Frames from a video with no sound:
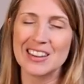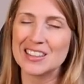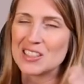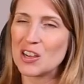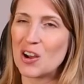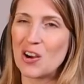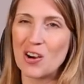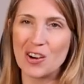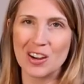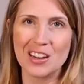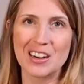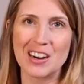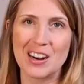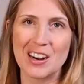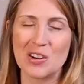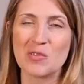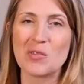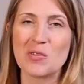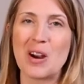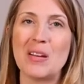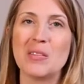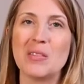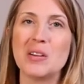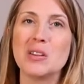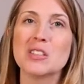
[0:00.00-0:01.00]
It's all going to
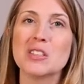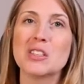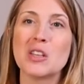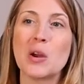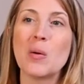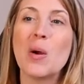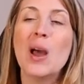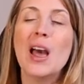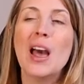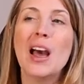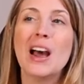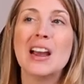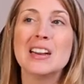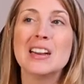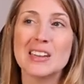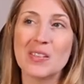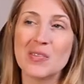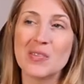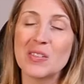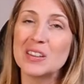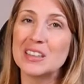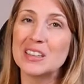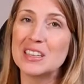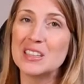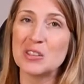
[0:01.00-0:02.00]
unravel. So I
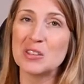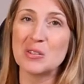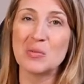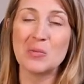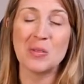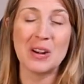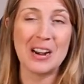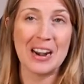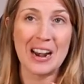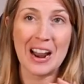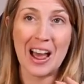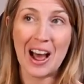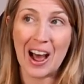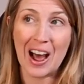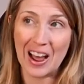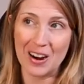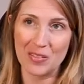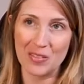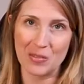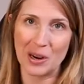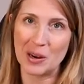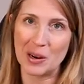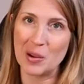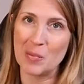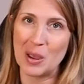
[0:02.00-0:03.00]
definitely do
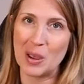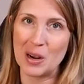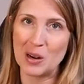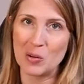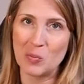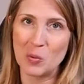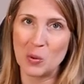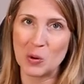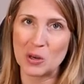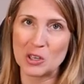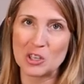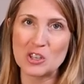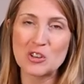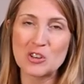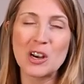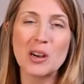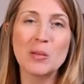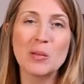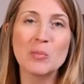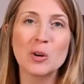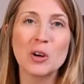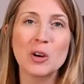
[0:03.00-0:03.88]
not recommend a board and train